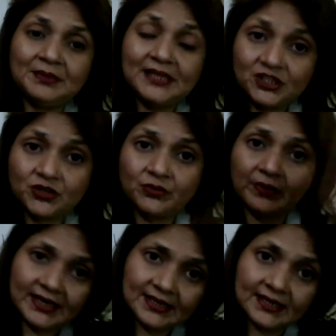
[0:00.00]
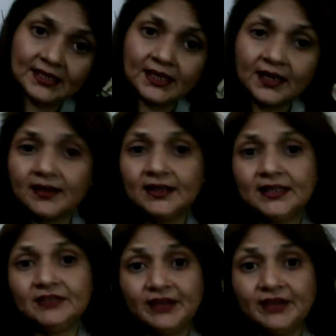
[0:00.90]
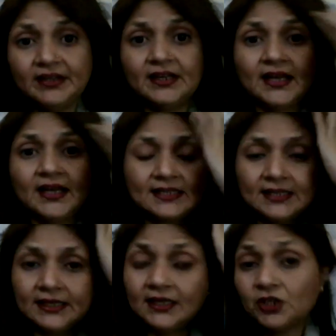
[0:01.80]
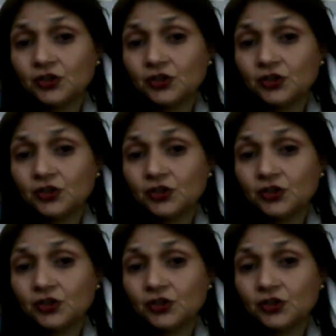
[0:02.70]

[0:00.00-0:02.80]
Please revise it thoroughly, very nicely,